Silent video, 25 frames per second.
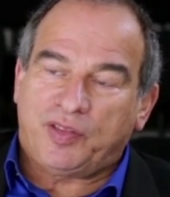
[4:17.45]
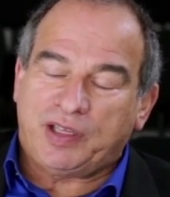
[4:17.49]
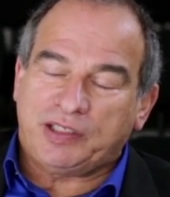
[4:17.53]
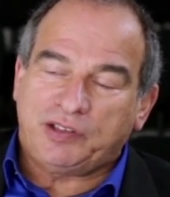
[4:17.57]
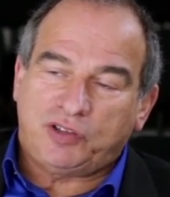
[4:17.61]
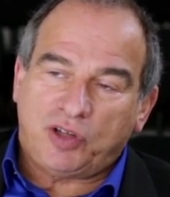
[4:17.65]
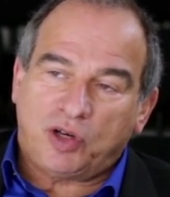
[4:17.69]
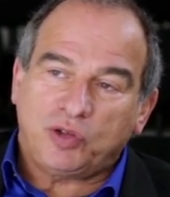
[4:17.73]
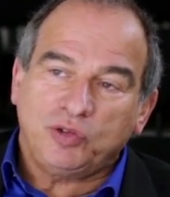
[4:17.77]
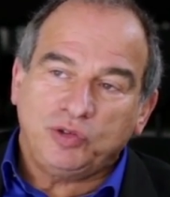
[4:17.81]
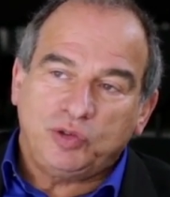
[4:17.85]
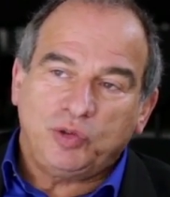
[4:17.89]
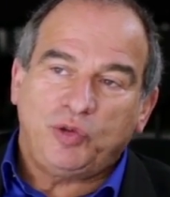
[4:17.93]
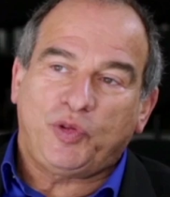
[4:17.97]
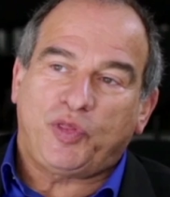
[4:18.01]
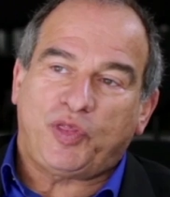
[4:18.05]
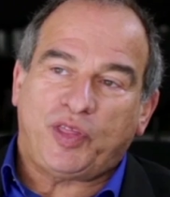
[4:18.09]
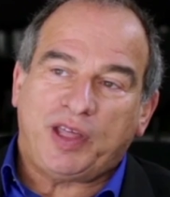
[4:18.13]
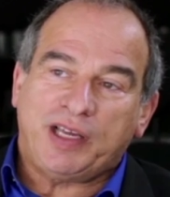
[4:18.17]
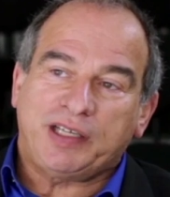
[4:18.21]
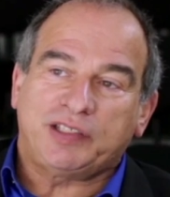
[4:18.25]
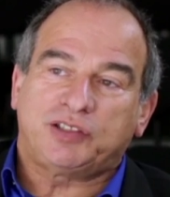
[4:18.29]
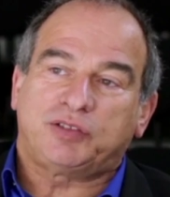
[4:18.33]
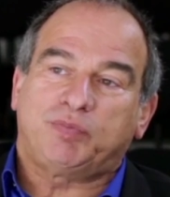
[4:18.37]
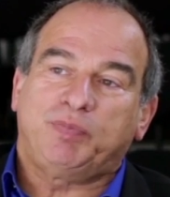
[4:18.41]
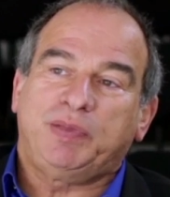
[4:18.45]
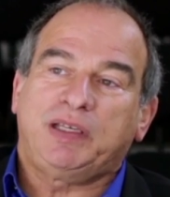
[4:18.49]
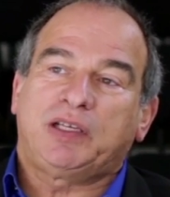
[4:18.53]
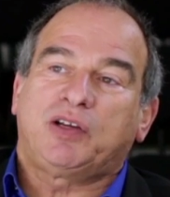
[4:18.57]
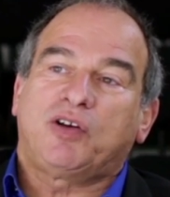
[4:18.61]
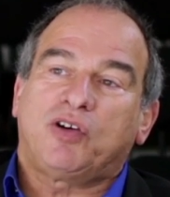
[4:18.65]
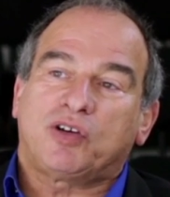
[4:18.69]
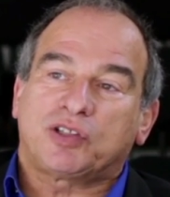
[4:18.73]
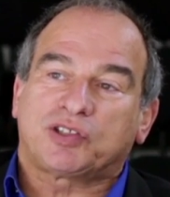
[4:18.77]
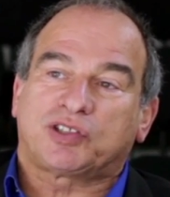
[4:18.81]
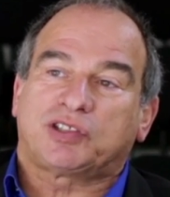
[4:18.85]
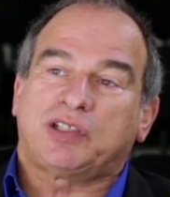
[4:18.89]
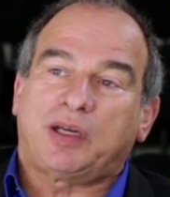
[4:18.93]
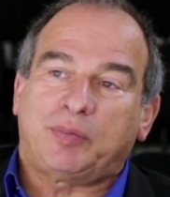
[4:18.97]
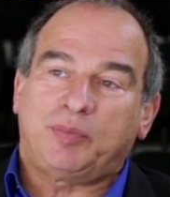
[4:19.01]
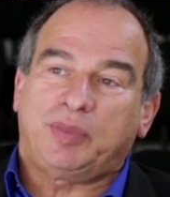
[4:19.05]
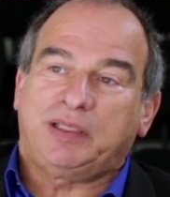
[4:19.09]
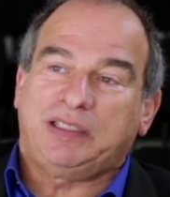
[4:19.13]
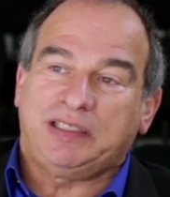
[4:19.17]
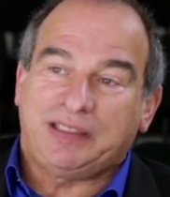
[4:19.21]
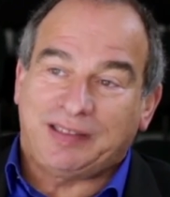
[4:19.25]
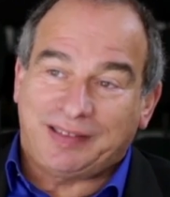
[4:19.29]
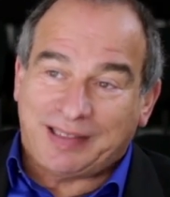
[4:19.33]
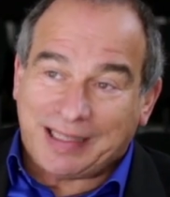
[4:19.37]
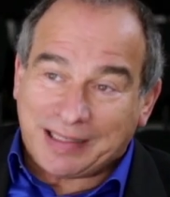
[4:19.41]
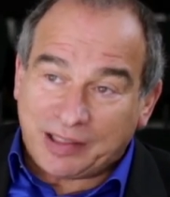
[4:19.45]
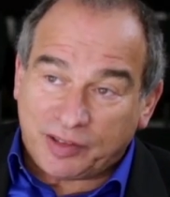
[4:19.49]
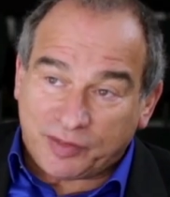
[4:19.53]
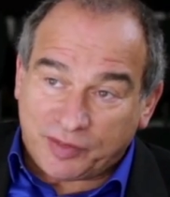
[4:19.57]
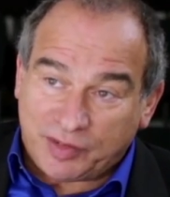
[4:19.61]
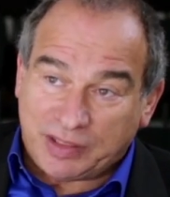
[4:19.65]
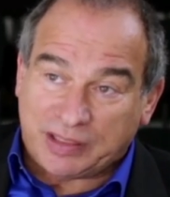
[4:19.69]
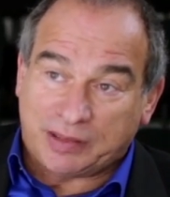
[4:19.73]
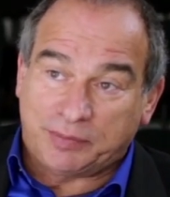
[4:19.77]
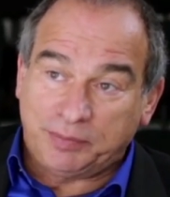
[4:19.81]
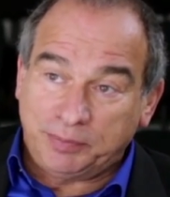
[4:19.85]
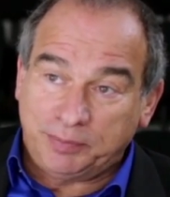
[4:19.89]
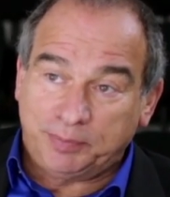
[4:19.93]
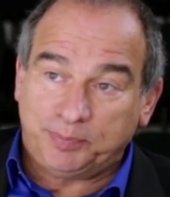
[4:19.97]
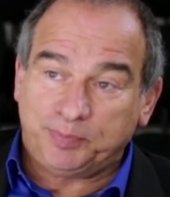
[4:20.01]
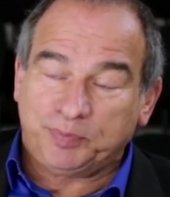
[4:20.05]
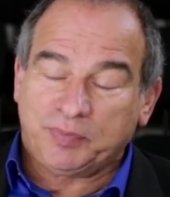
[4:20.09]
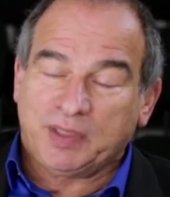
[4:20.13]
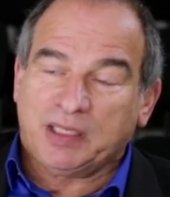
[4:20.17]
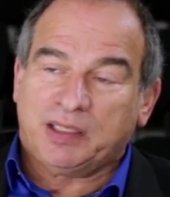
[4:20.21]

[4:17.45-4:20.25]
They don't do things because somebody tells them,